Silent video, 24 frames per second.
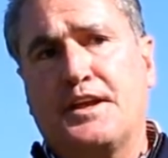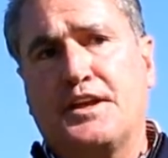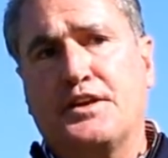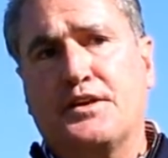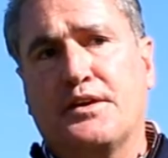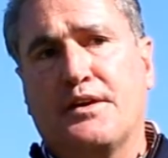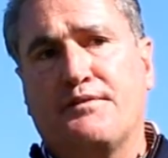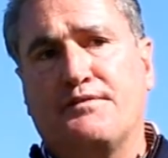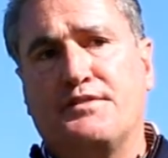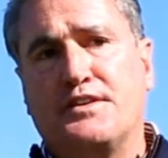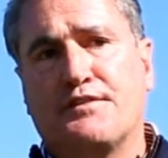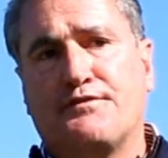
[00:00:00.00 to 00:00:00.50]
You
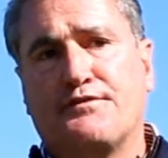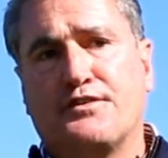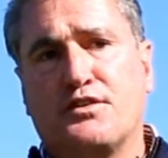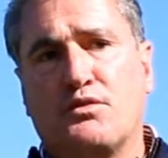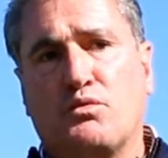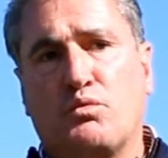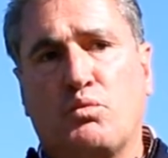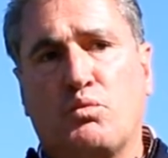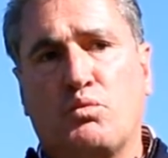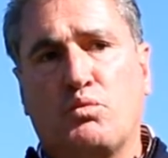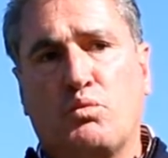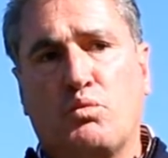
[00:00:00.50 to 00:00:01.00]
have different
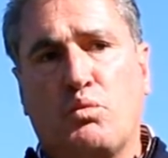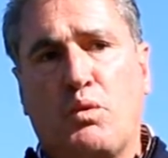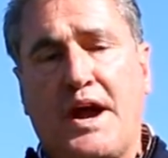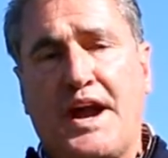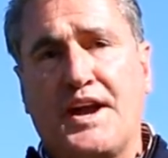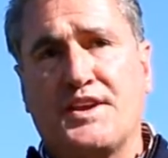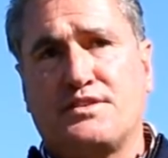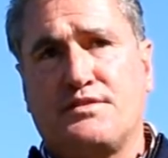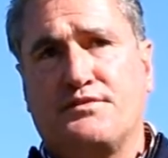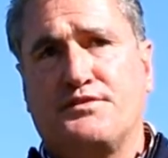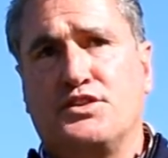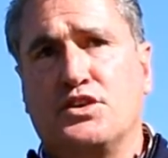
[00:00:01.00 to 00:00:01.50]

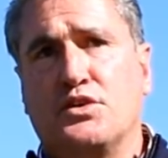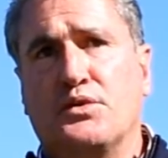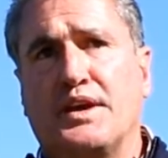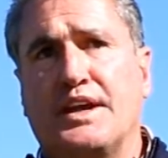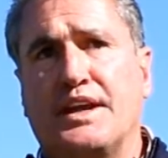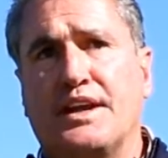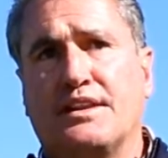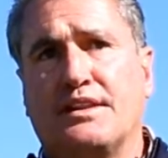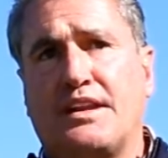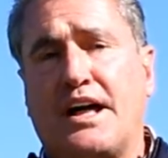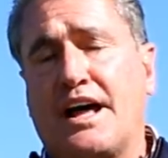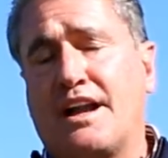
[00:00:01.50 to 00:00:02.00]
ways of doing
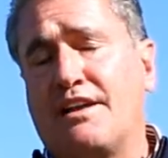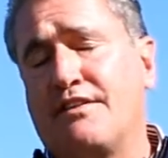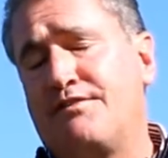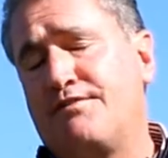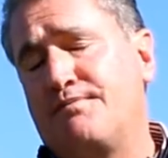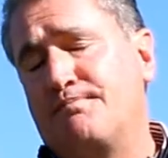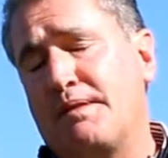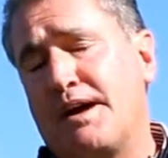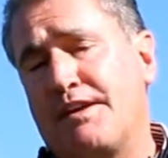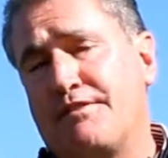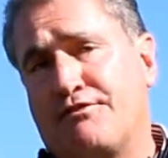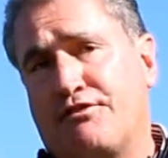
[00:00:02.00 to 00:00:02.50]
it. A lot of
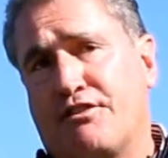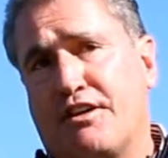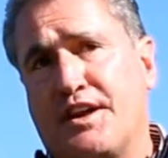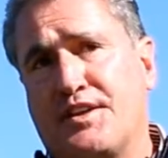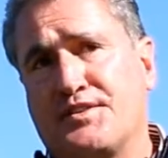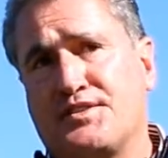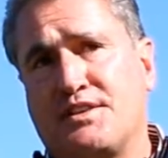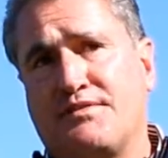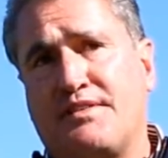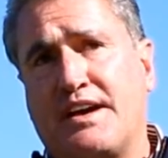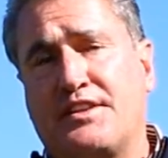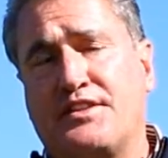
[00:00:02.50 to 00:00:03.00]
my
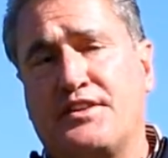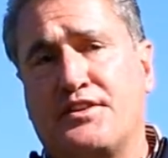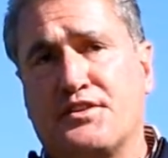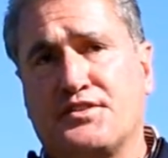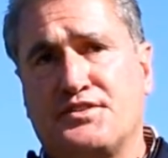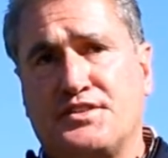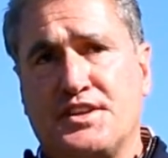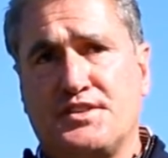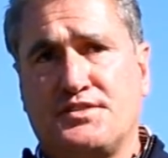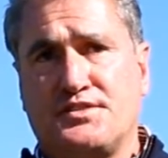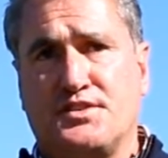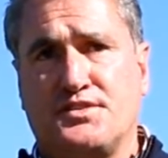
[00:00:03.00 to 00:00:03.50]
friends have had their
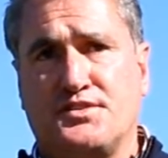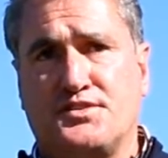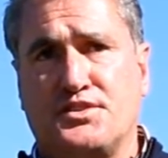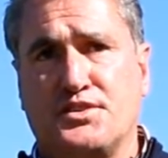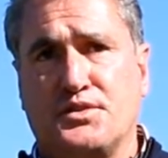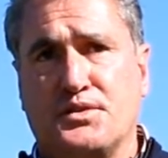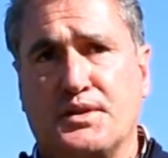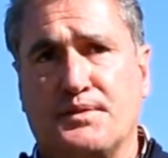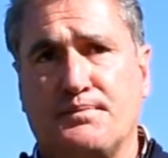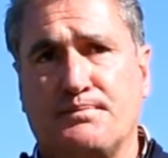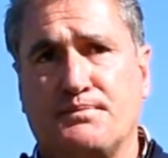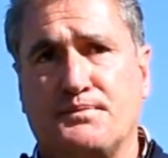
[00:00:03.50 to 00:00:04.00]
assistants do
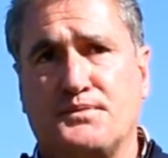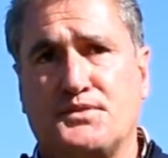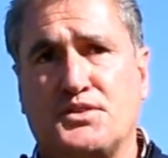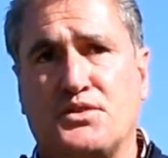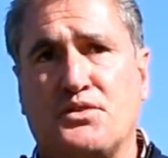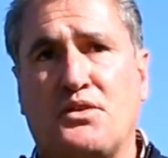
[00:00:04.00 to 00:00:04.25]
it.